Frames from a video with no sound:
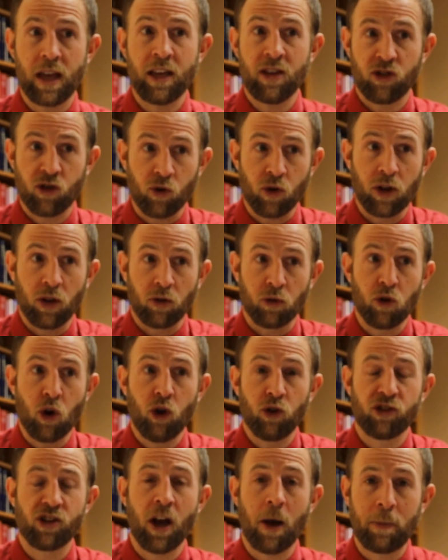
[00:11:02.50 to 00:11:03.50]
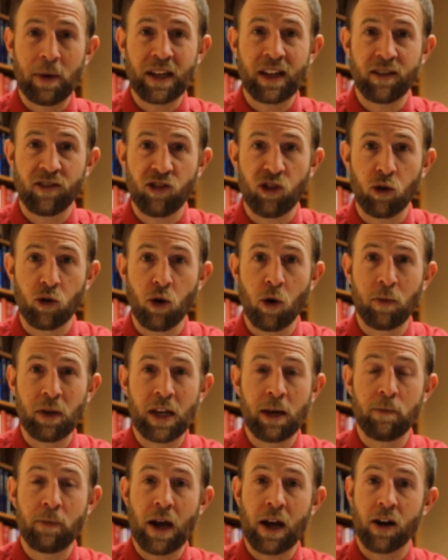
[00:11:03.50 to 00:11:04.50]
Israel rose up against the Roman
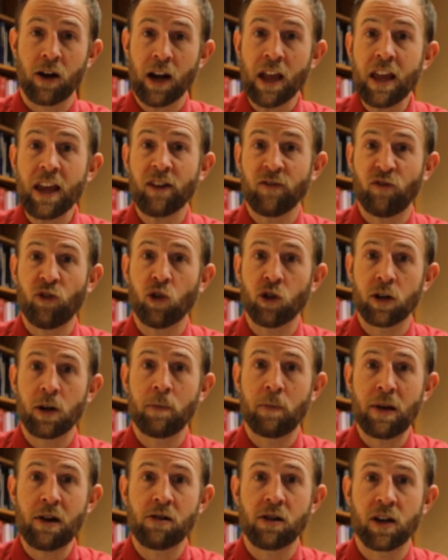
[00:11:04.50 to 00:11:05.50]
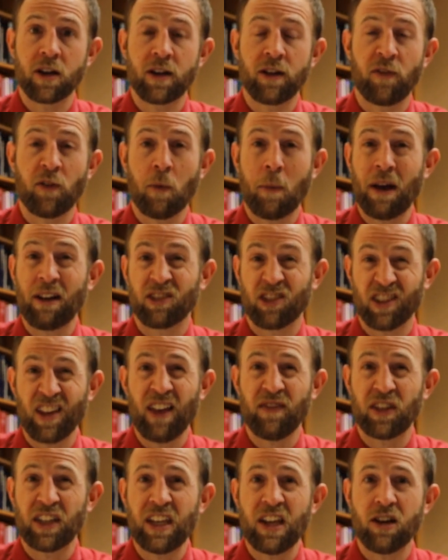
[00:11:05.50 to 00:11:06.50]
Empire and for a period of about
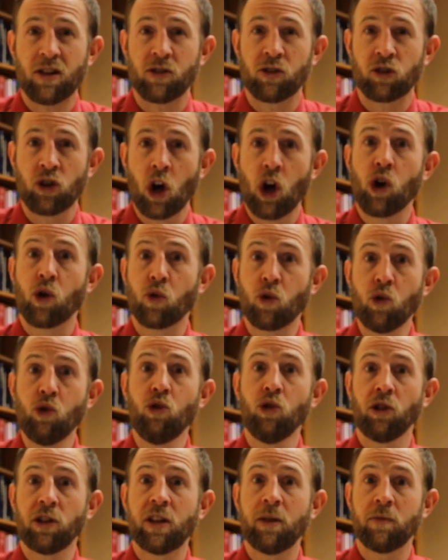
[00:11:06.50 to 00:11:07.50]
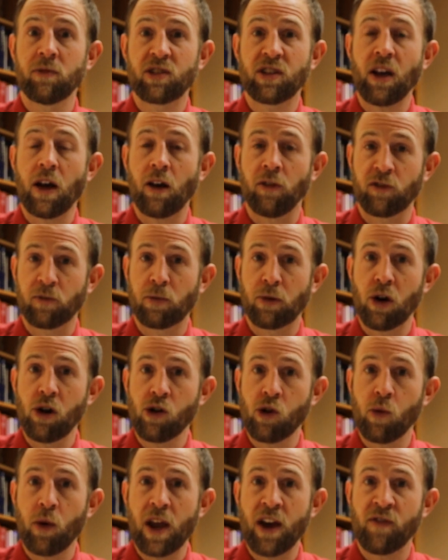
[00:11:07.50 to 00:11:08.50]
seven years ruled themselves,
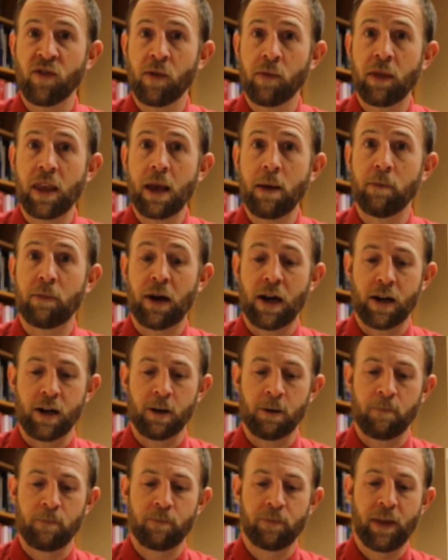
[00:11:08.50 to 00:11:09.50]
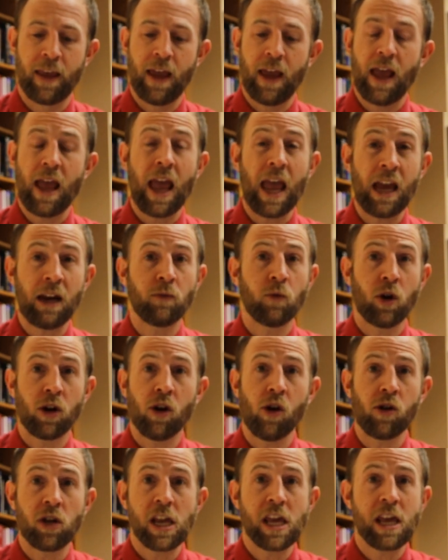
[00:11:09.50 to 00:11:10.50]
broke away from the empire. And
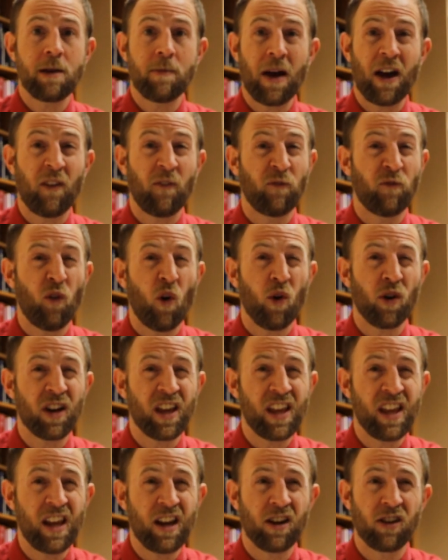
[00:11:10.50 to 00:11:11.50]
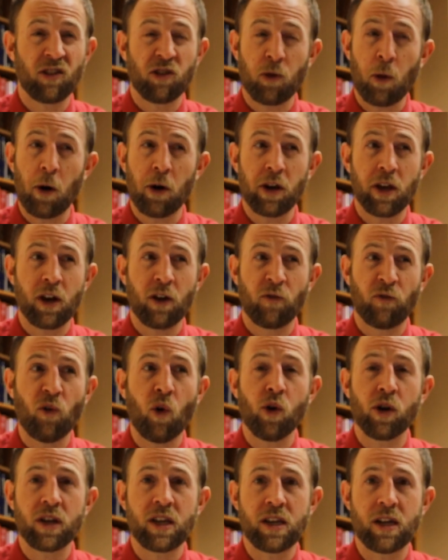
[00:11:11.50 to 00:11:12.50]
we're only about 40 years, 30 or
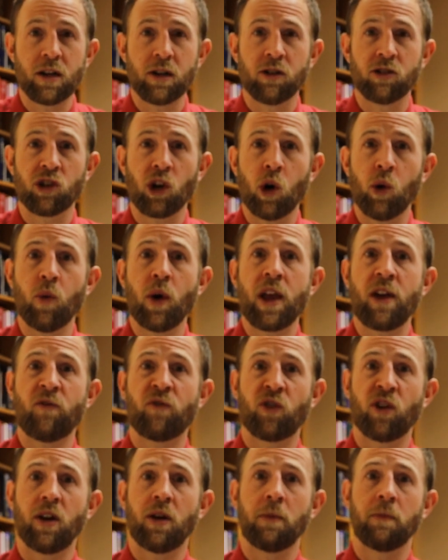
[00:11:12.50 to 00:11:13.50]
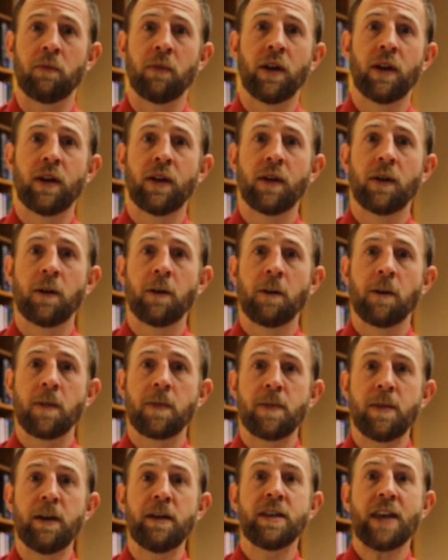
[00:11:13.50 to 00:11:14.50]
40 years away from
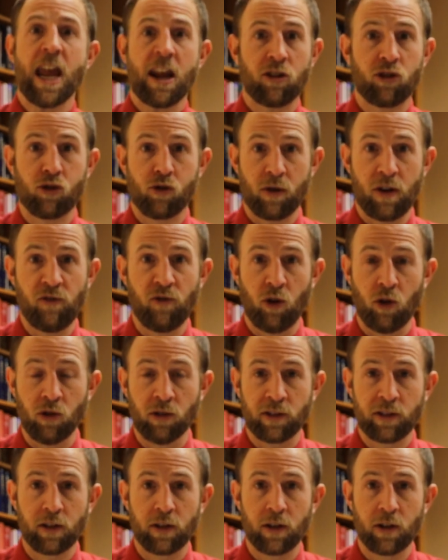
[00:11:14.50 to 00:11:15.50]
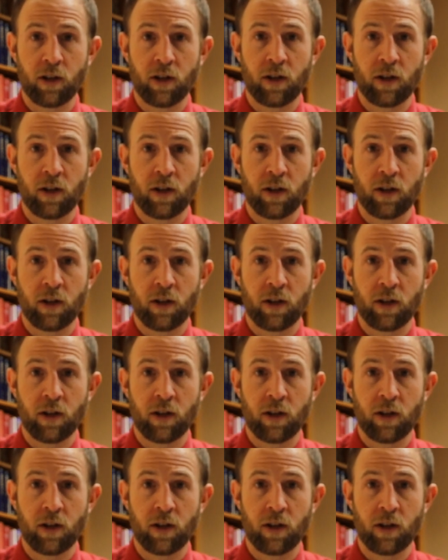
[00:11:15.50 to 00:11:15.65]
the next revolt,